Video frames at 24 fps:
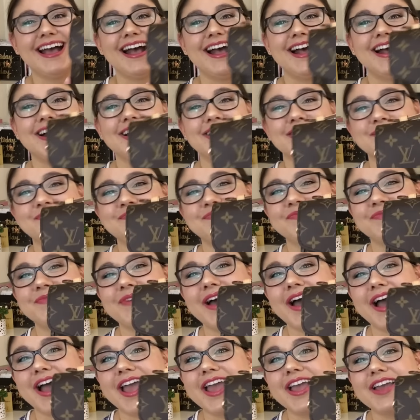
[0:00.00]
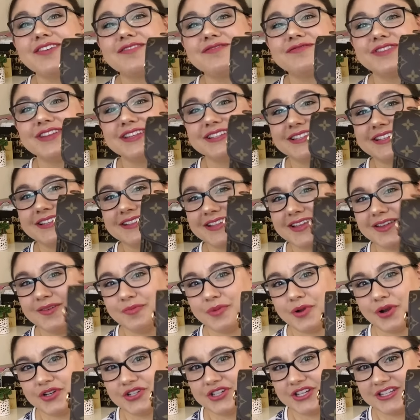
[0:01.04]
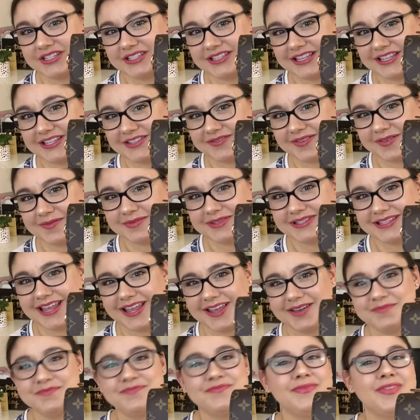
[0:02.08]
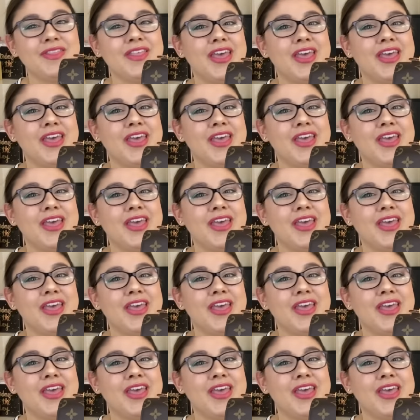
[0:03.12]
Um, I recently purchased this from Sam.